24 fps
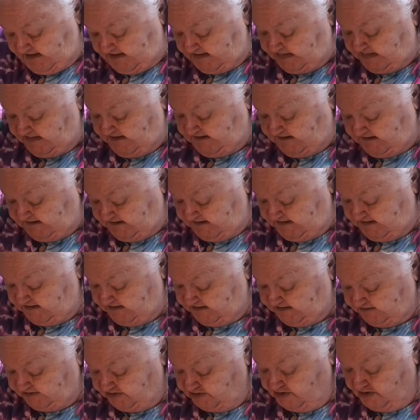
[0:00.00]
And then
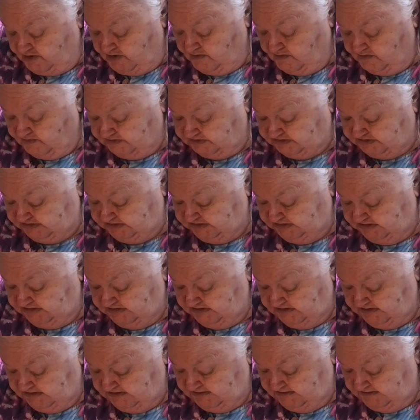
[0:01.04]
the note
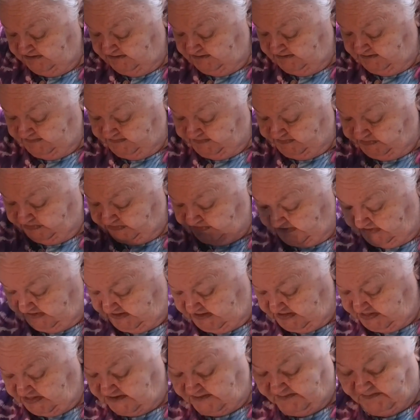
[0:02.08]

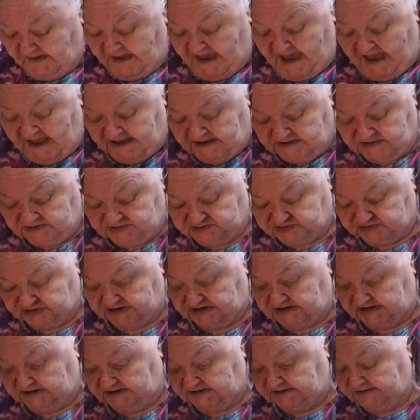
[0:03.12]
in the
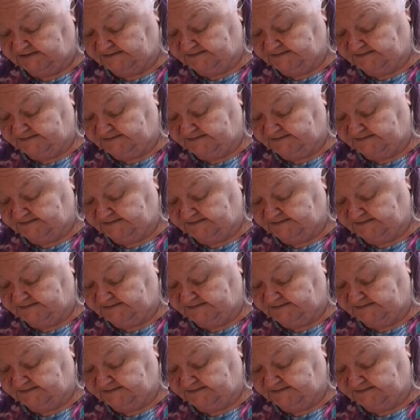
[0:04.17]
packaging